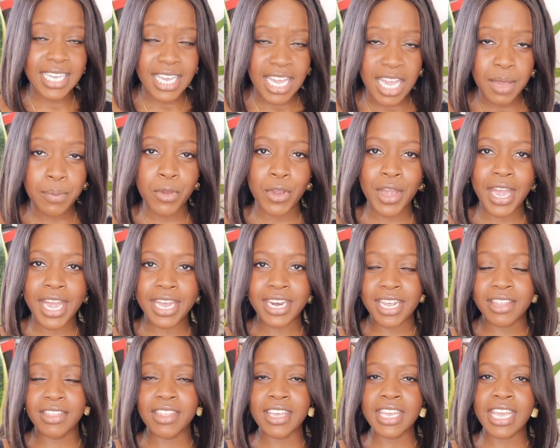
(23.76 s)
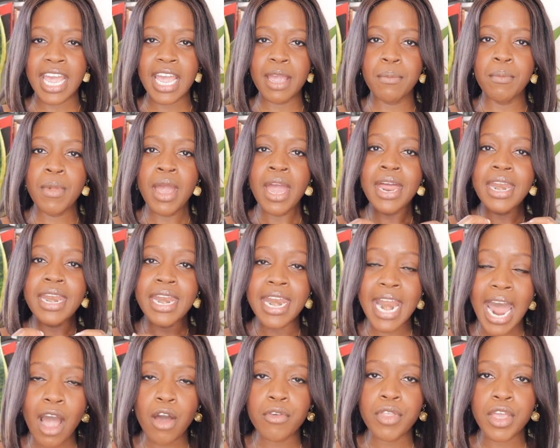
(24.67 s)
keep your head in the game
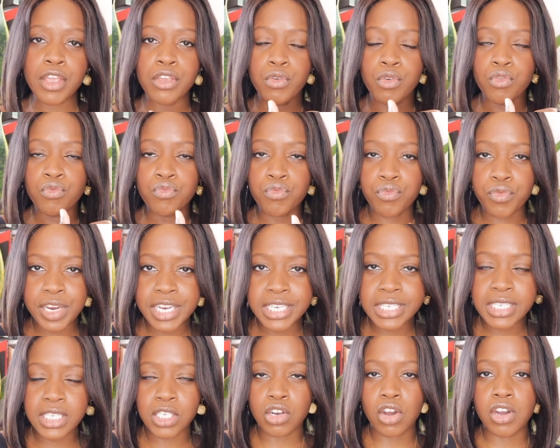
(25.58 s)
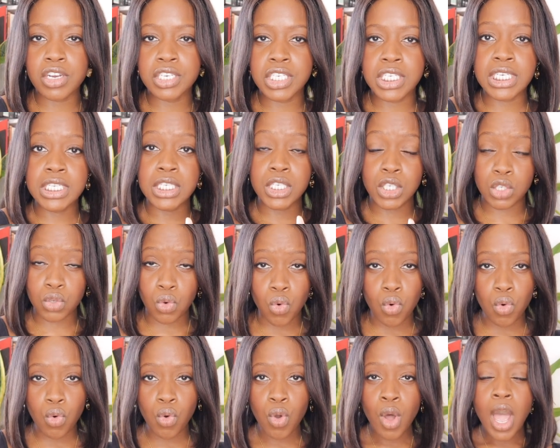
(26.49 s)
now that you're restarting
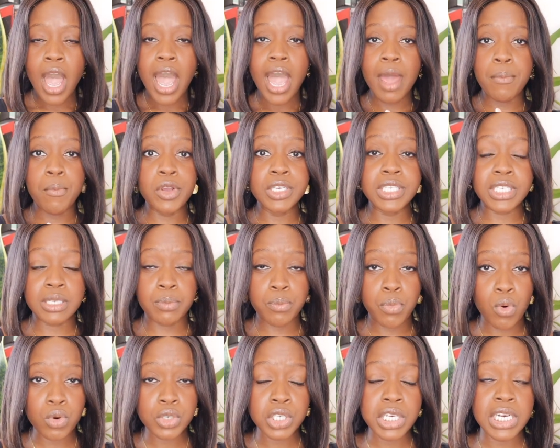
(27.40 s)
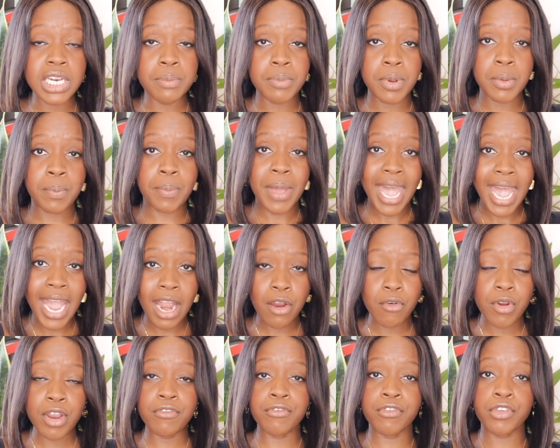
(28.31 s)
school and most importantly,
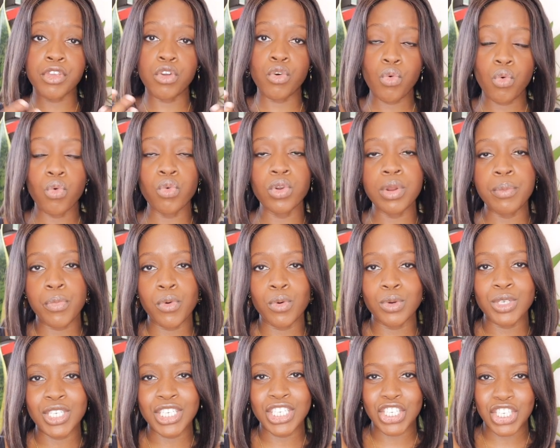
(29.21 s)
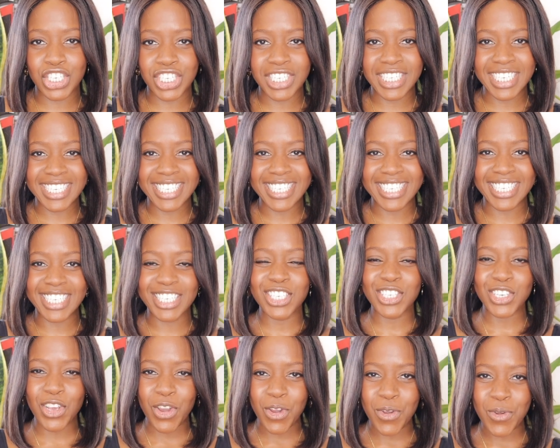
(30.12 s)
preparing for your all important GCSEs.
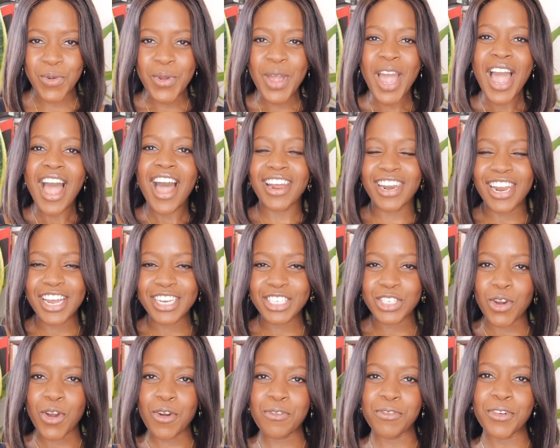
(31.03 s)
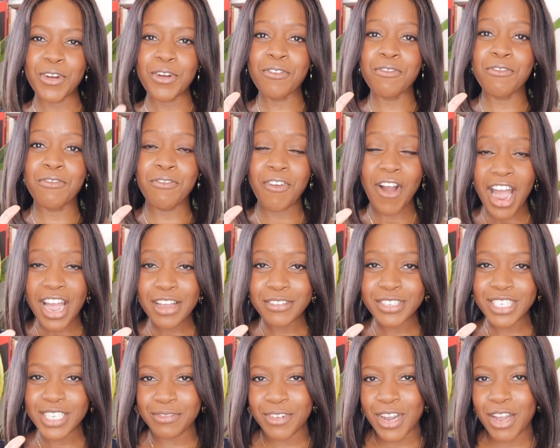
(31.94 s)
So I'd like to offer 5
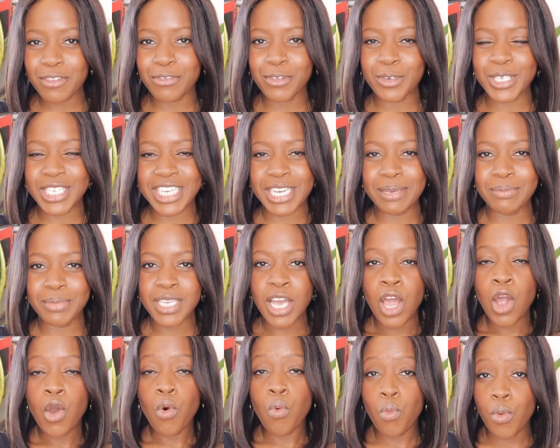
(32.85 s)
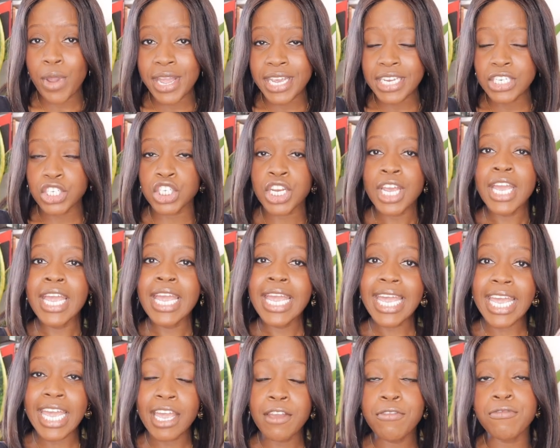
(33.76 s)
survival tips, which
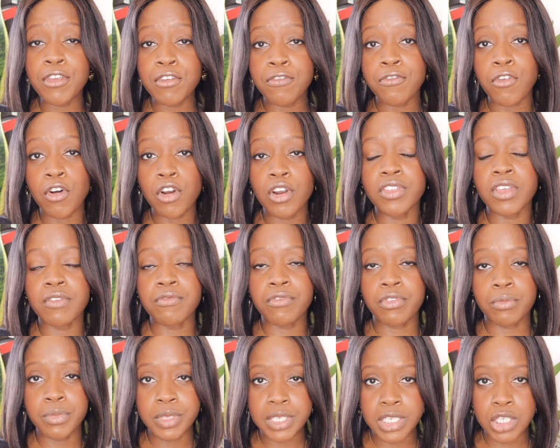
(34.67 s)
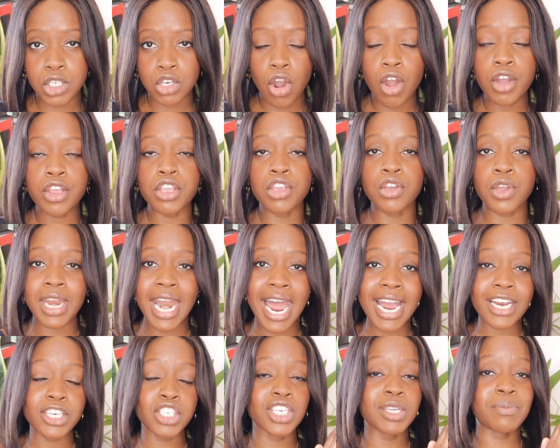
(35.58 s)
if you follow them from the start, you can
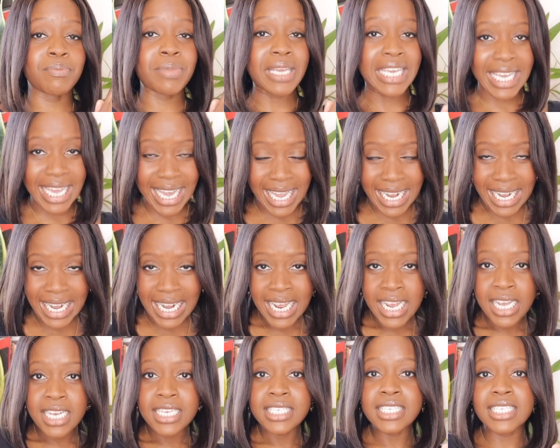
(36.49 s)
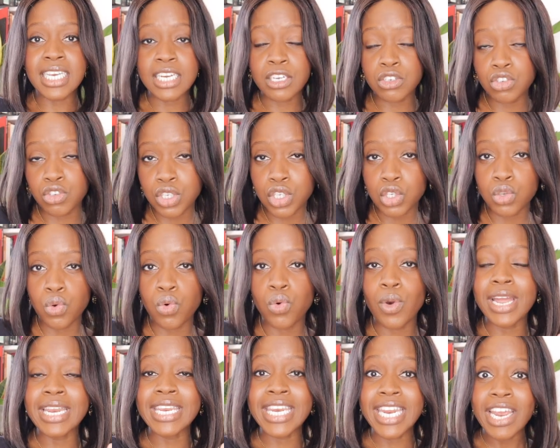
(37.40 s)
actually begin secondary
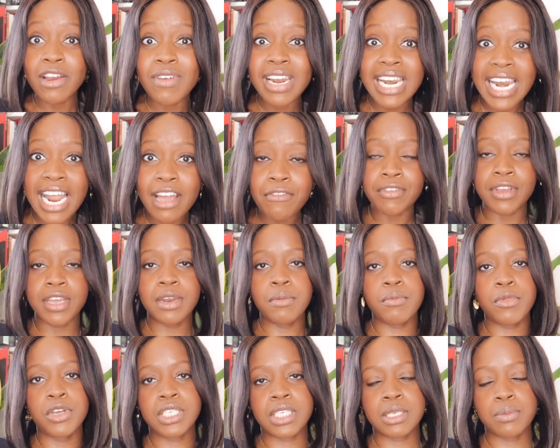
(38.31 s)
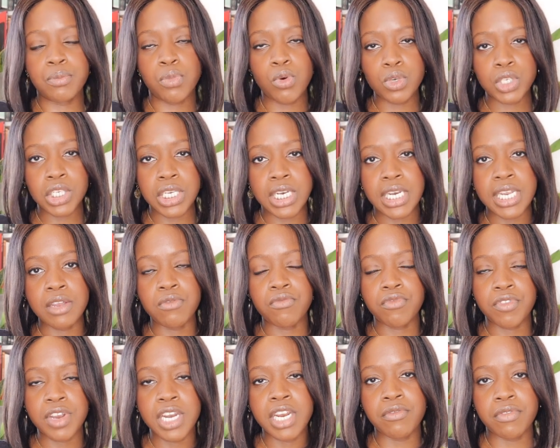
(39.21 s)
school and year 11, most importantly,
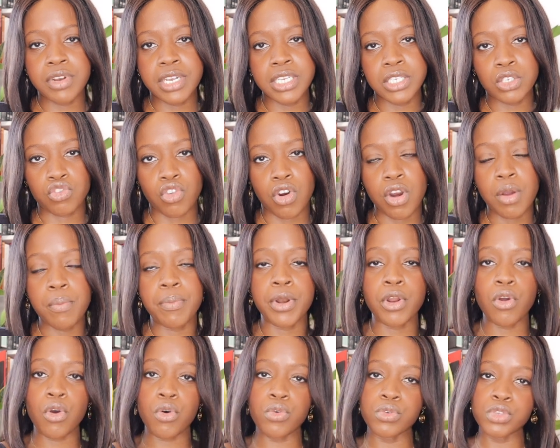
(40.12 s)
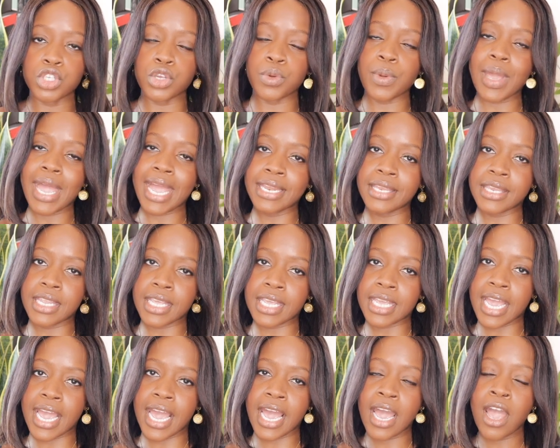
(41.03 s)
really, really strong, but also end the
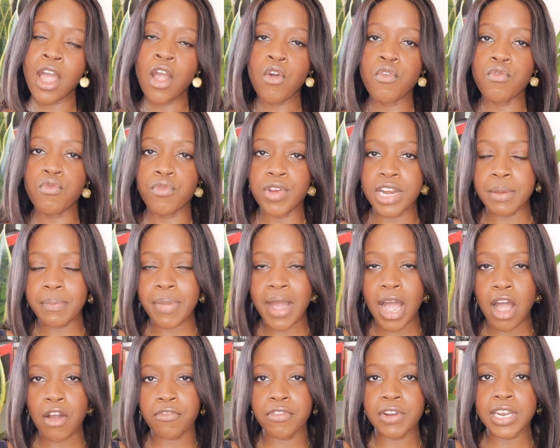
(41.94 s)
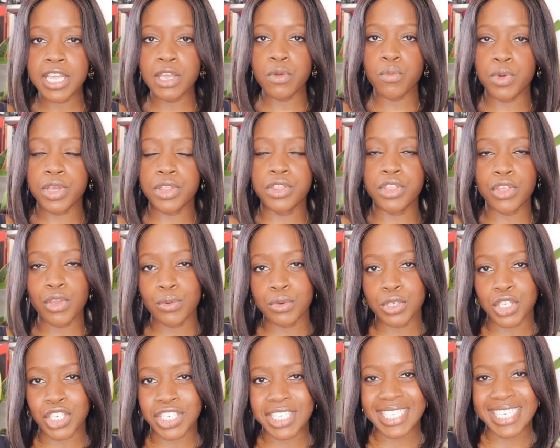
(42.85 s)
year really powerfully with
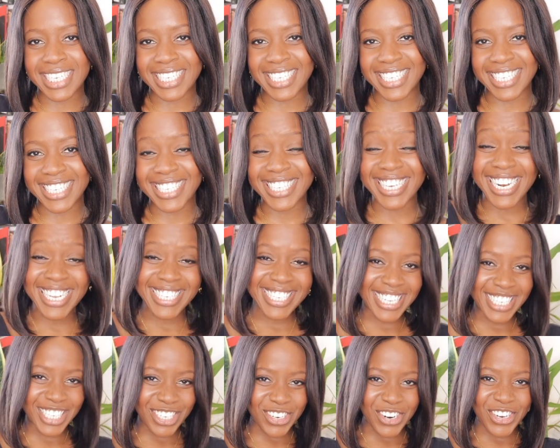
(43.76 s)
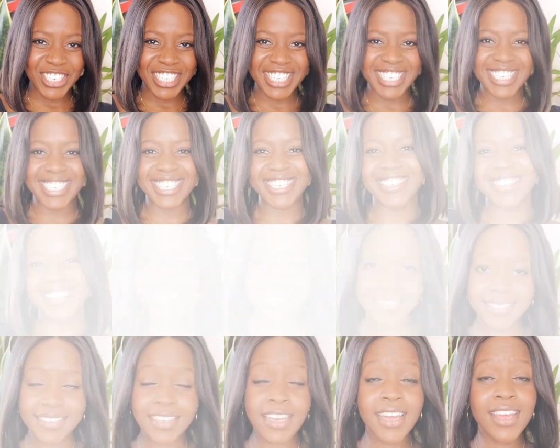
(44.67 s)
your GCSEs. So let's get started.
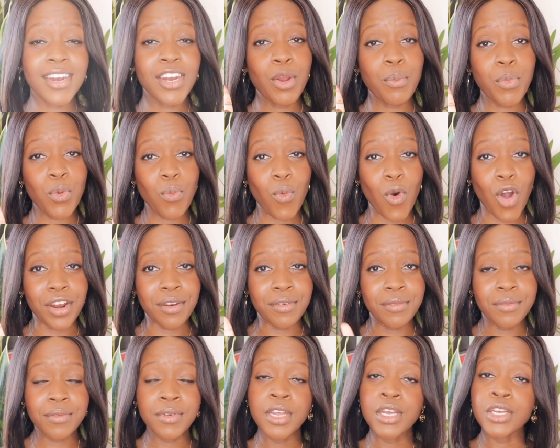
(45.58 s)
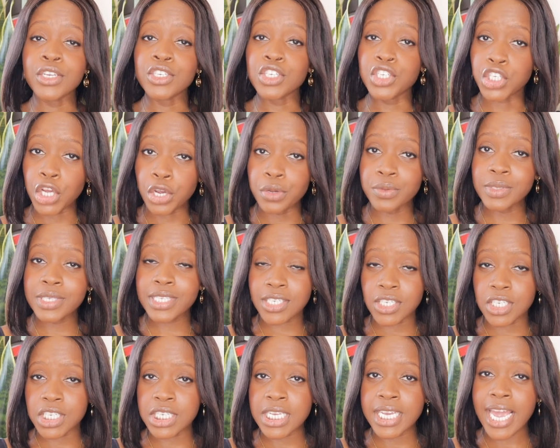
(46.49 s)
Number one, don't
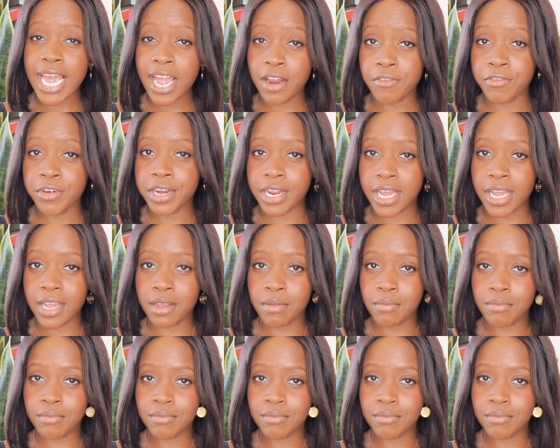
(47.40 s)
study every day.